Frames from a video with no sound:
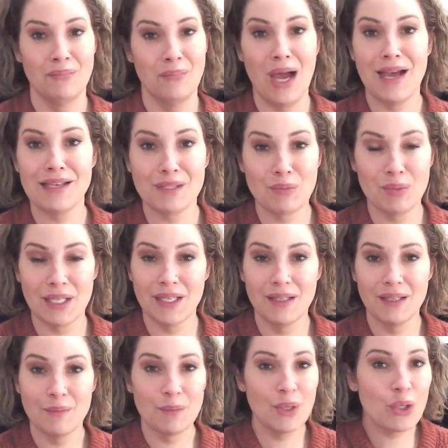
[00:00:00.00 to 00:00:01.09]
Possibly.
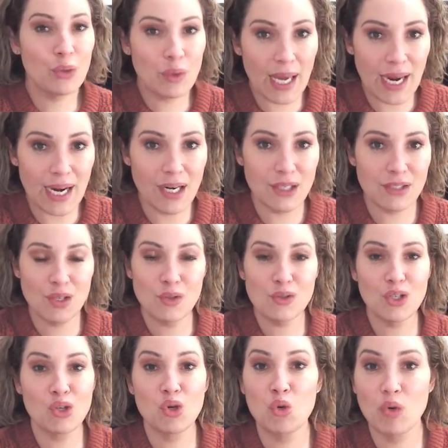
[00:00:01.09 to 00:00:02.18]
But who cares? Those
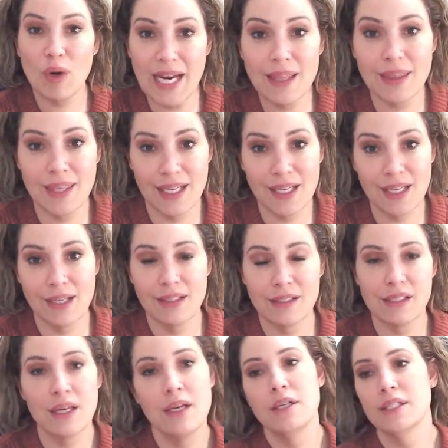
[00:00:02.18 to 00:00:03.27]
are great things